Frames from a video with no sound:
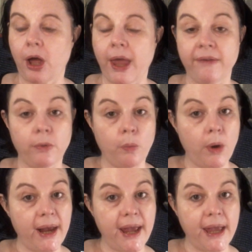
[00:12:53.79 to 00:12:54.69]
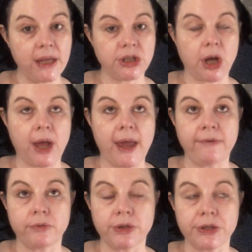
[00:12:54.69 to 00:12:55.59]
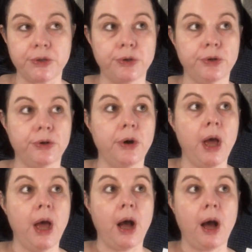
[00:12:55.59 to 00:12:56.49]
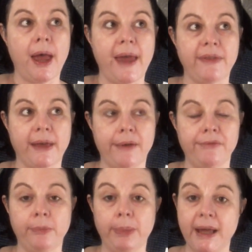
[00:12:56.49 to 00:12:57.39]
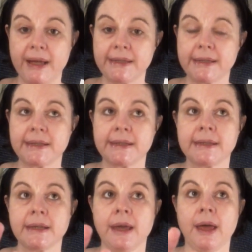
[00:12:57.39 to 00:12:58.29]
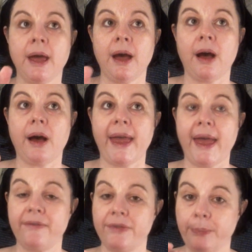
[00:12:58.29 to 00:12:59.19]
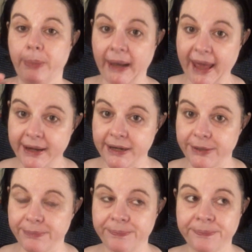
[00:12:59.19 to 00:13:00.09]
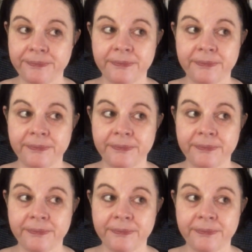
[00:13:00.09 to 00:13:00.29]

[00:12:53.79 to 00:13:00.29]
I have the White Age. I have the Restore. I have the Comfort Plus. I have the Platinum.